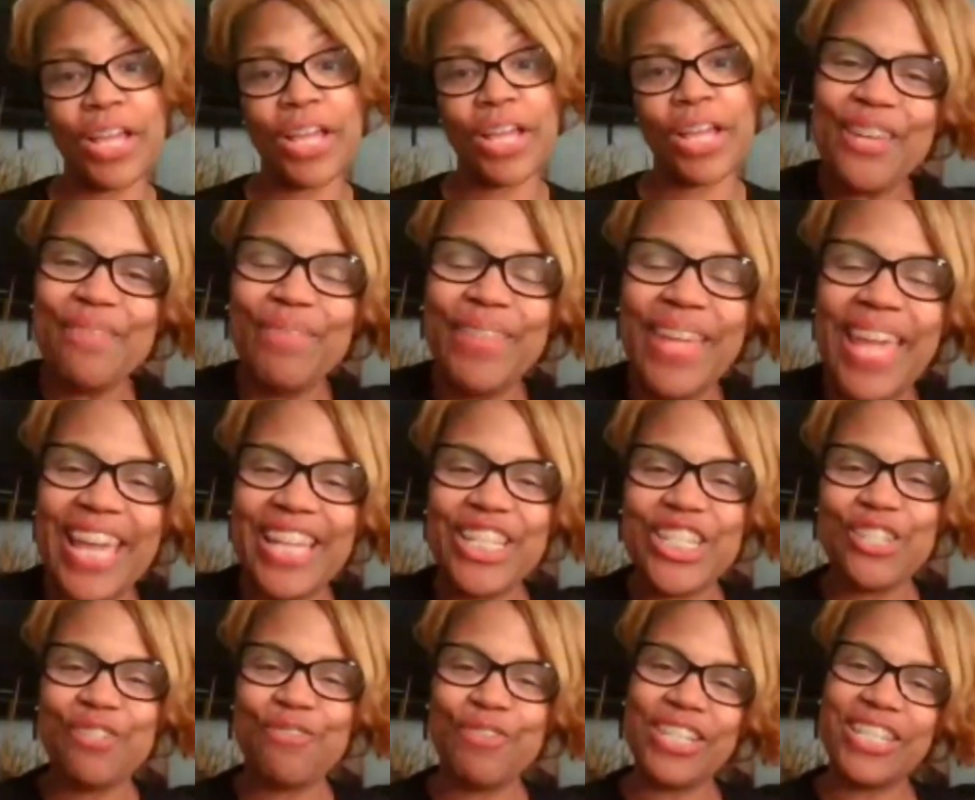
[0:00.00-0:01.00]
I'm
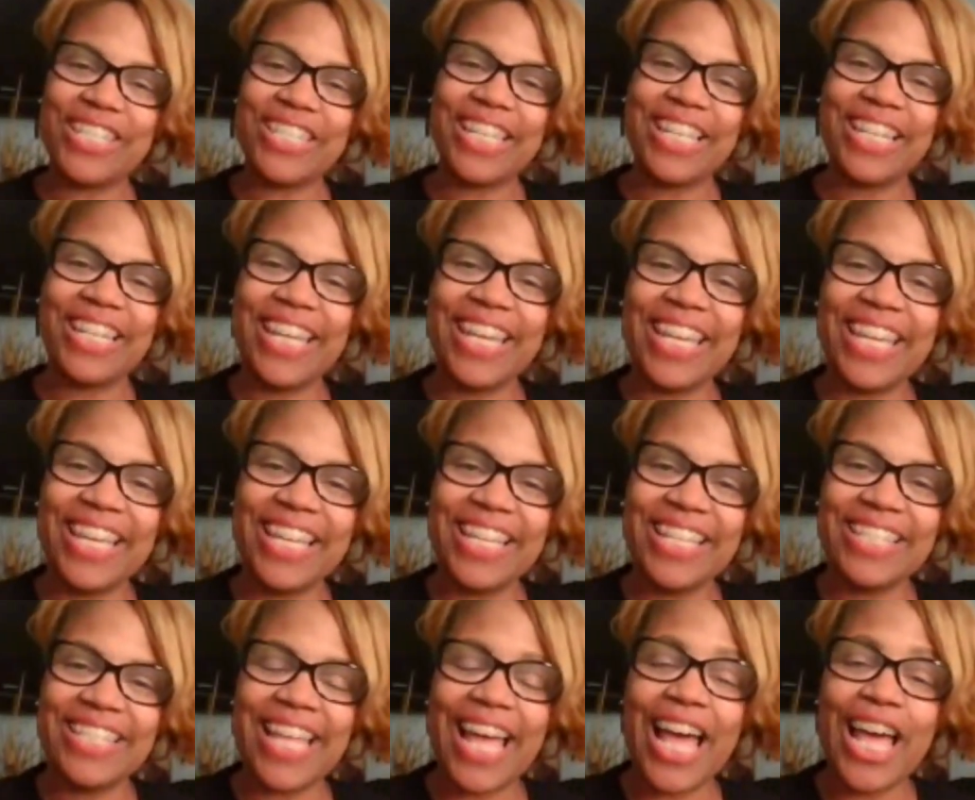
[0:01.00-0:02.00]
Candice
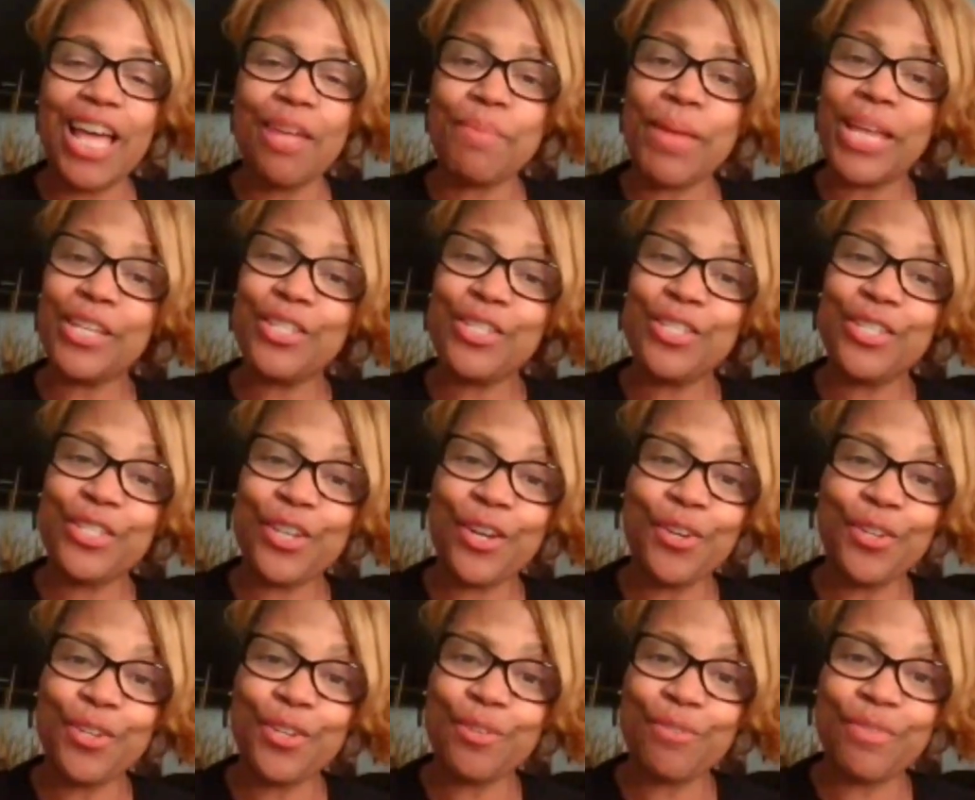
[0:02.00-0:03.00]
Dicens. I'm a
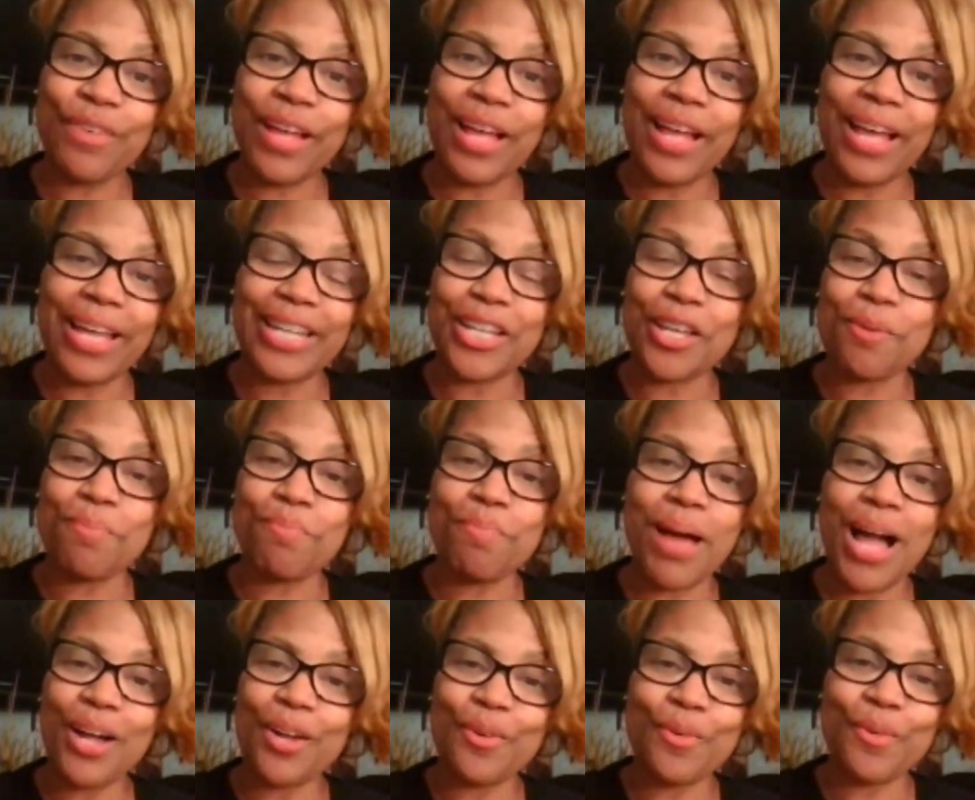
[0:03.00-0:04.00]
certified
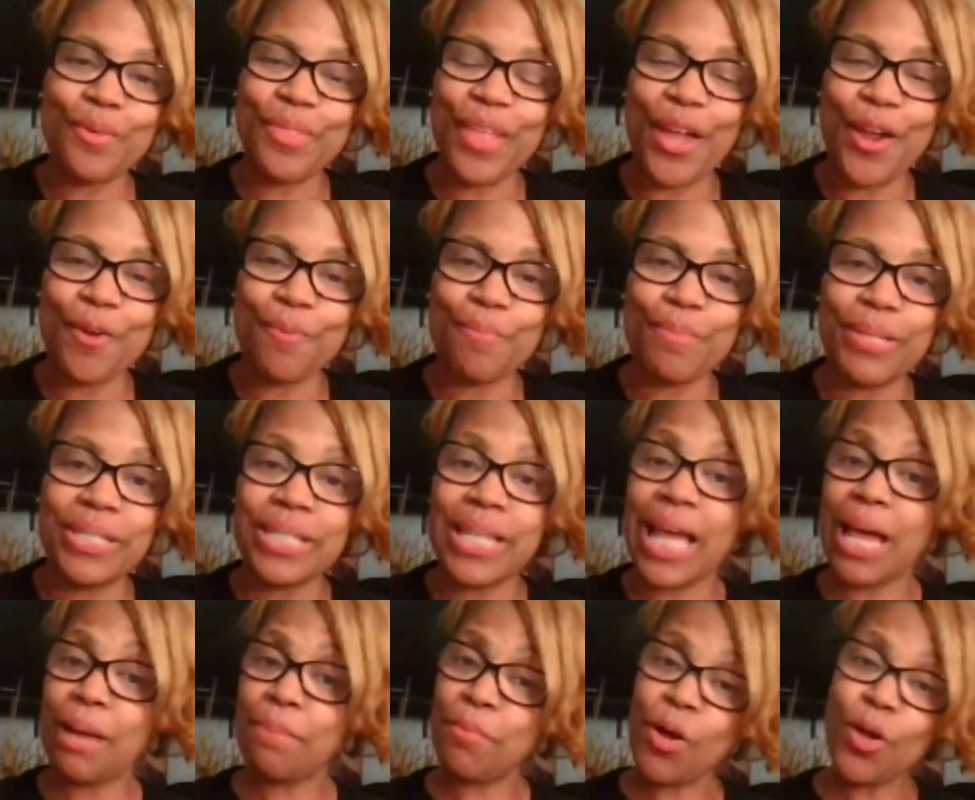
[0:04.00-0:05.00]
Imago therapist.
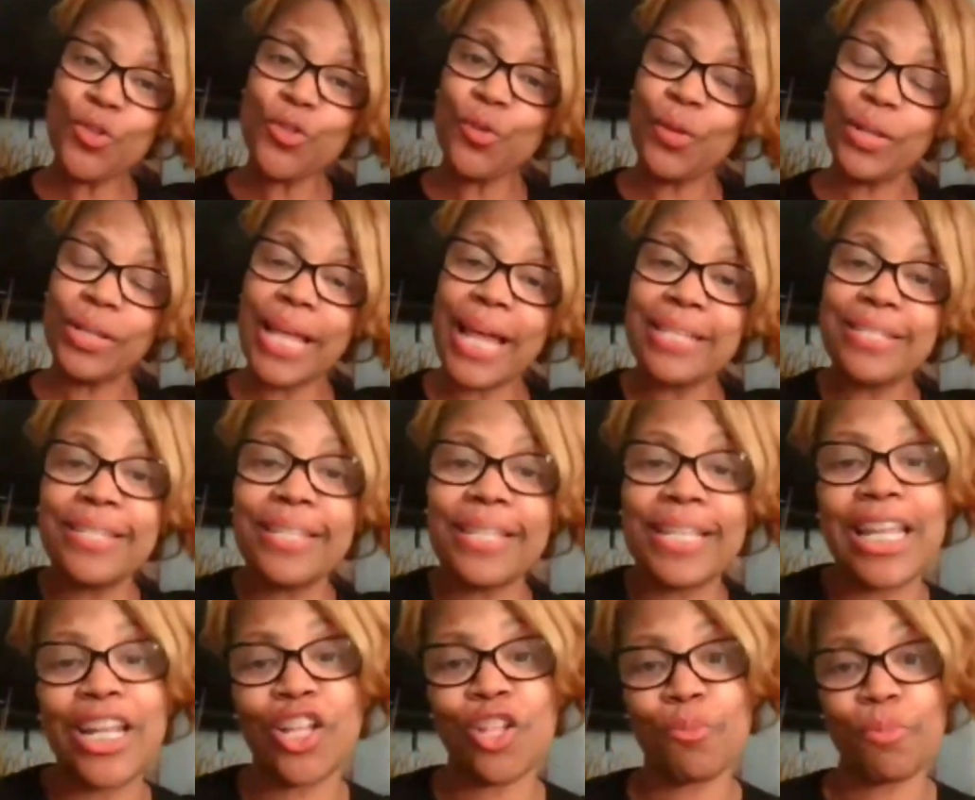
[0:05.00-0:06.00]
I'm also a licensed
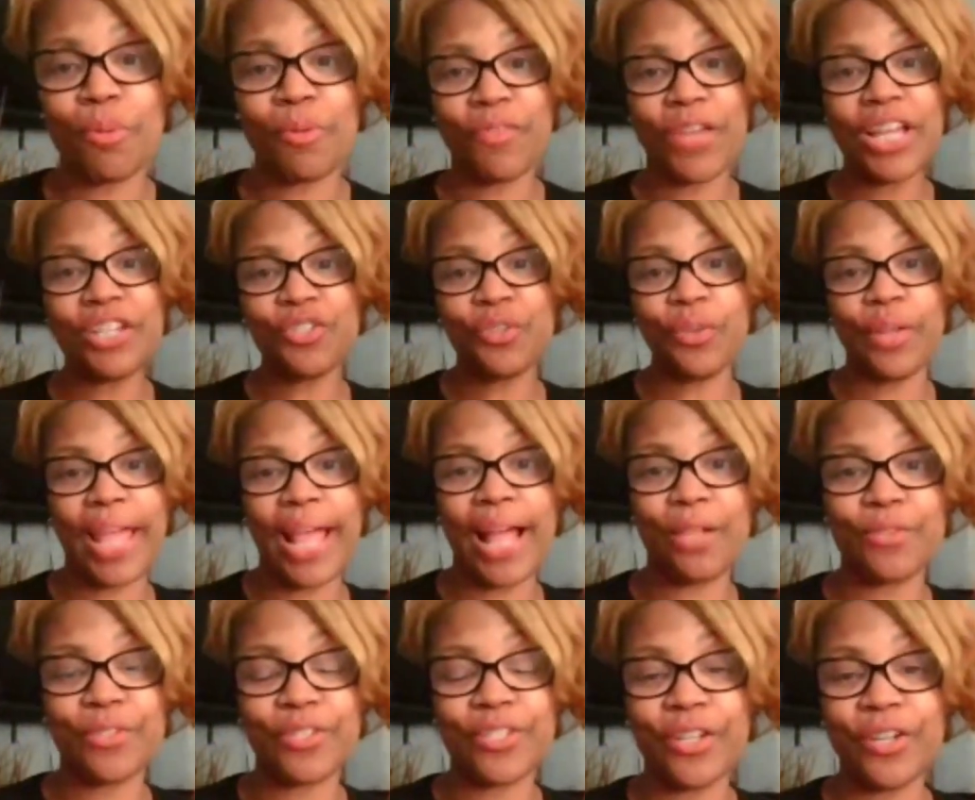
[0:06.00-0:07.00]
clinical professional
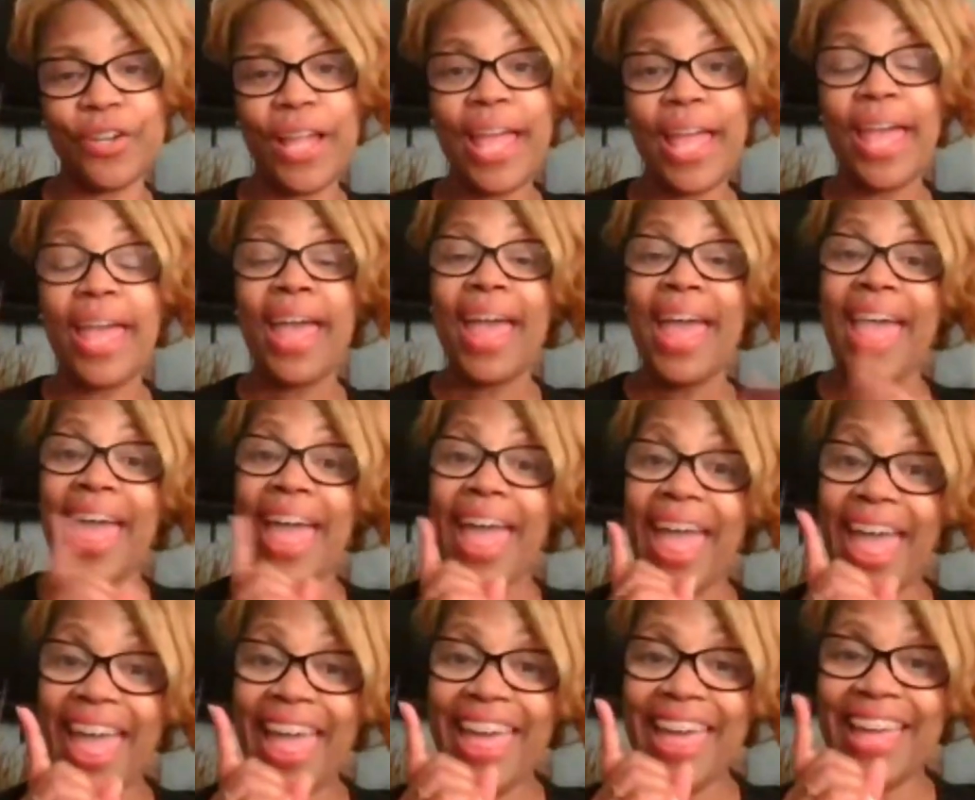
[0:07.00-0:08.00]
counselor.
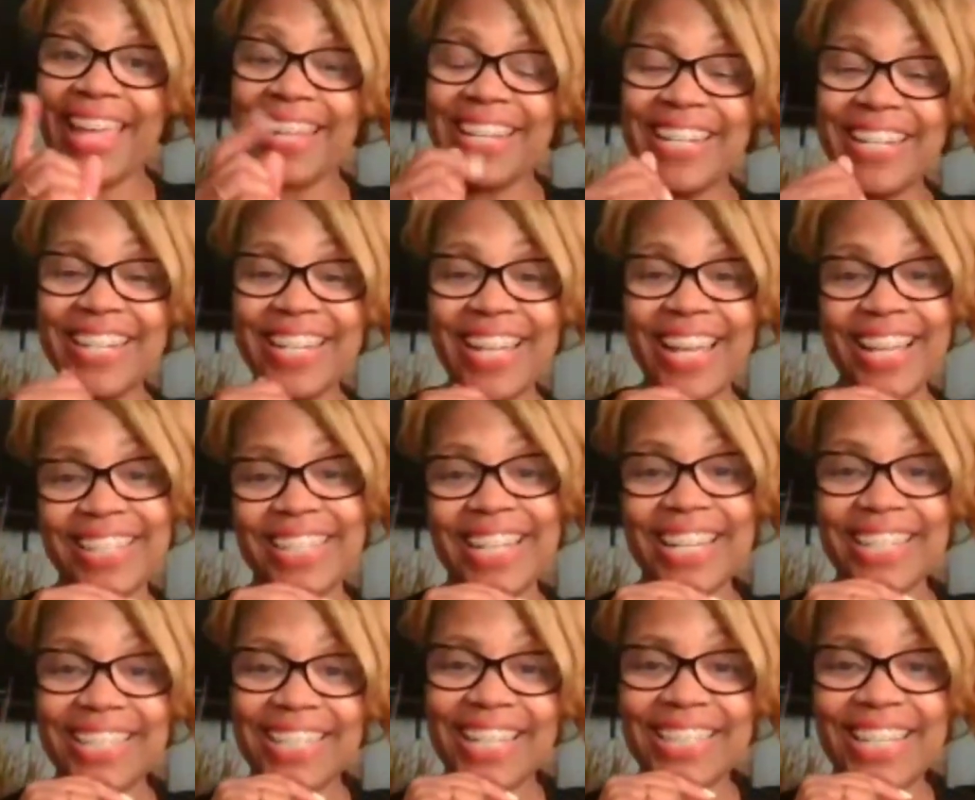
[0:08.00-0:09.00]
And
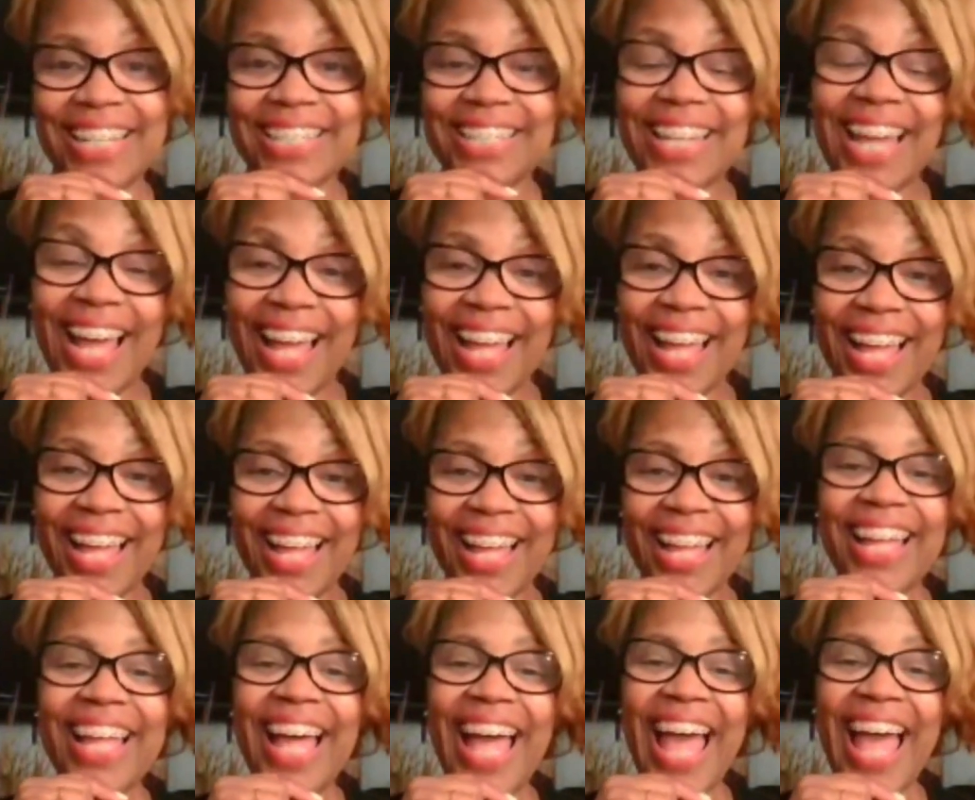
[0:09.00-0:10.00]

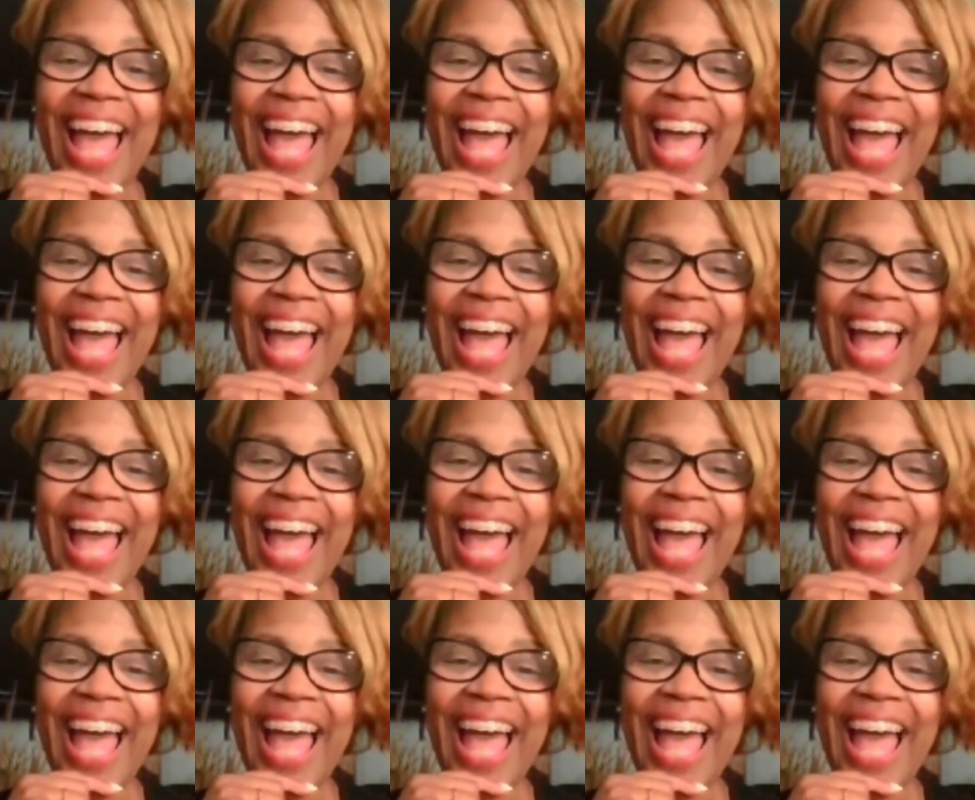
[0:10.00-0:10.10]
I